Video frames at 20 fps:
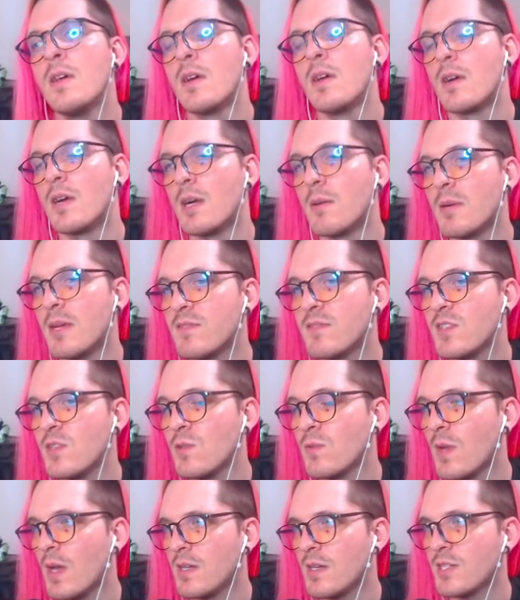Alright, we have 2
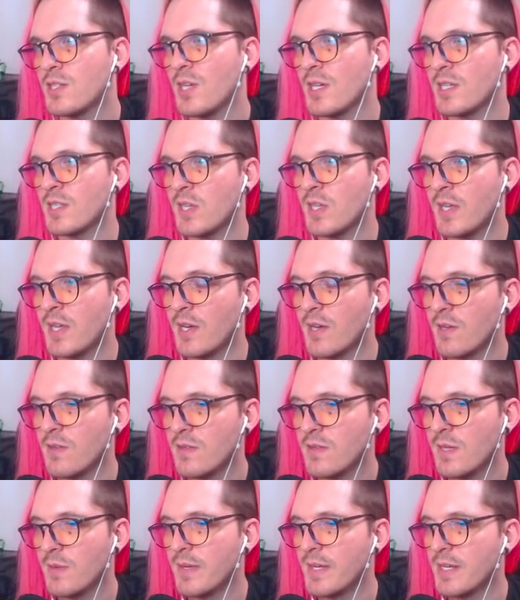relic checks here
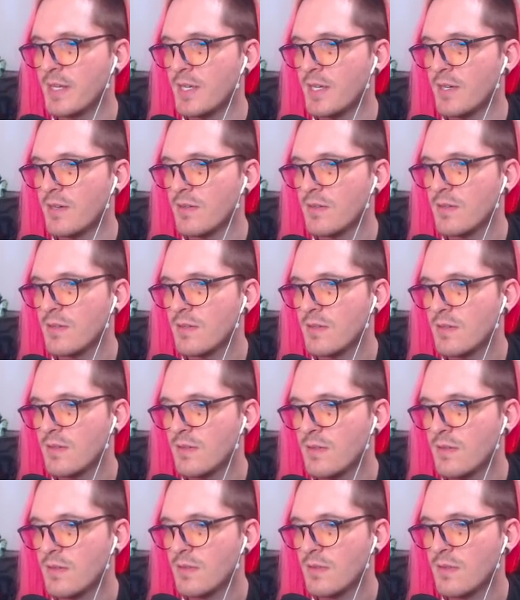that we can do.
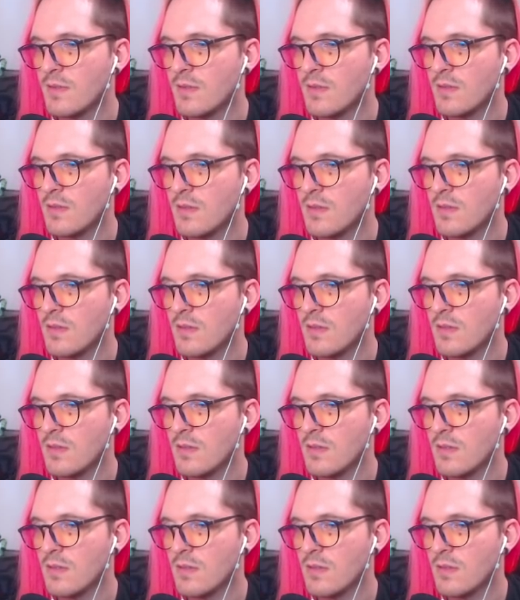Do
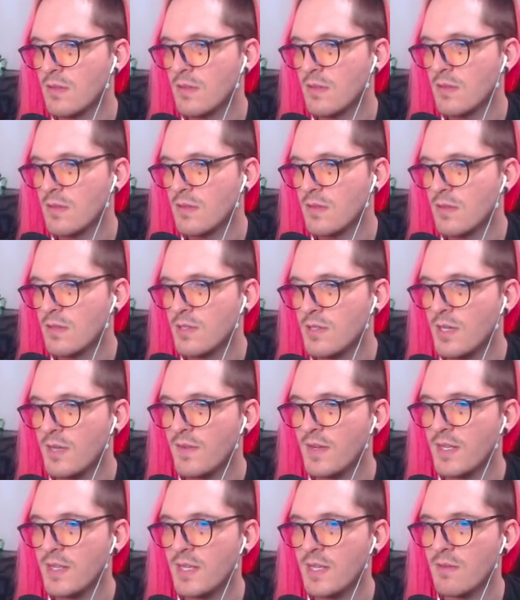I have
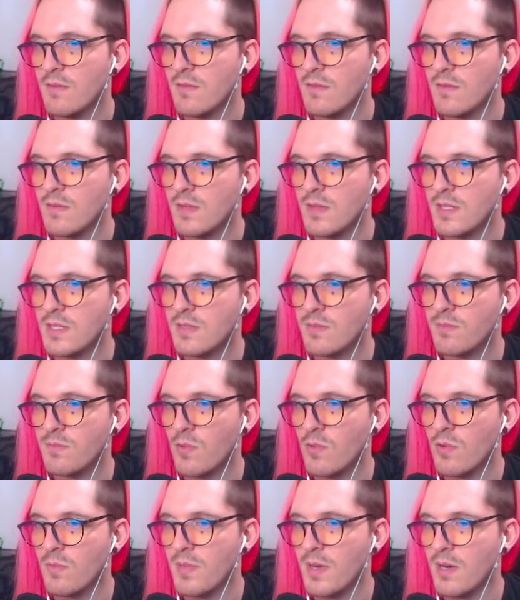anything that's
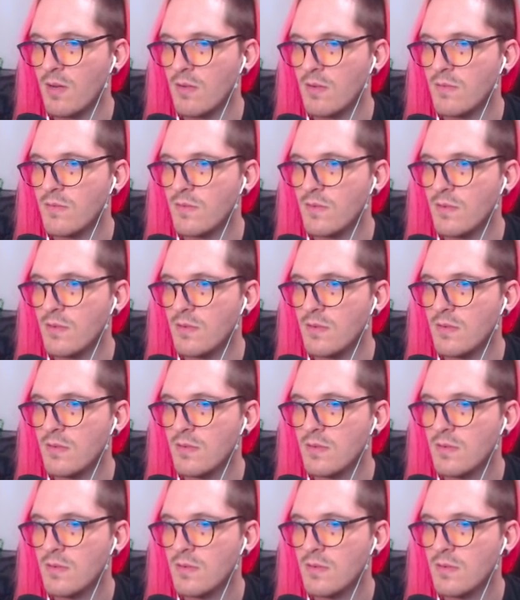more powerful?